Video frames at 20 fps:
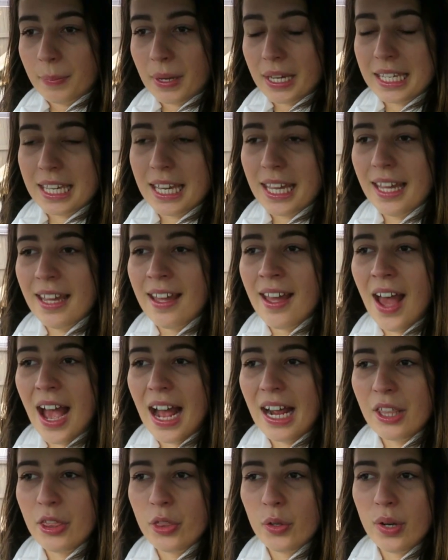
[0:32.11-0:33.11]
But yeah,
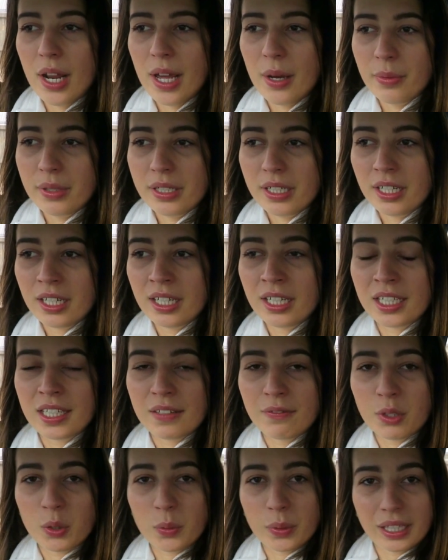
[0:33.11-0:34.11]
I thought I would
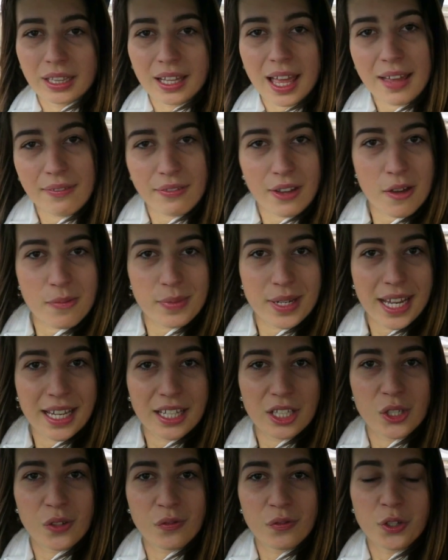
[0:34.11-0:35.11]
give you a wee life
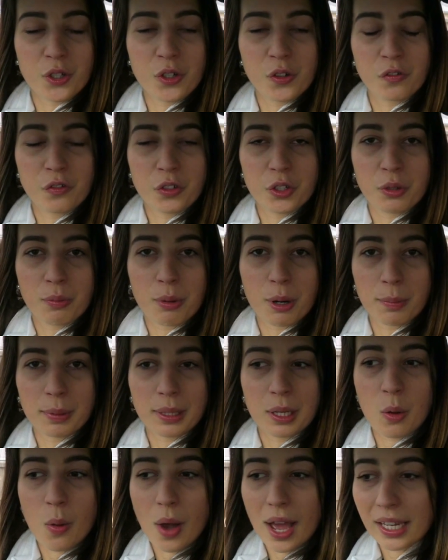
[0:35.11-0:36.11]
update, because a few of you are
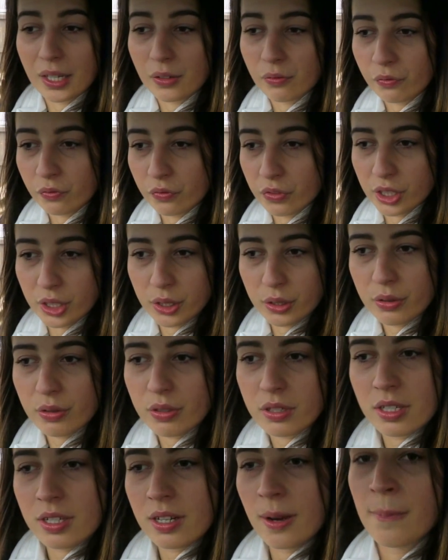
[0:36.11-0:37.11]
probably quite
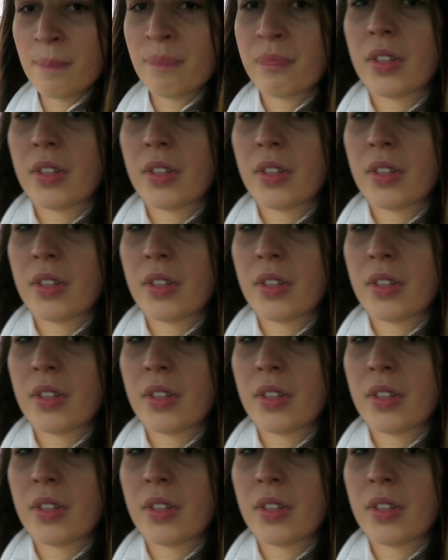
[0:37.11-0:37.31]
confused.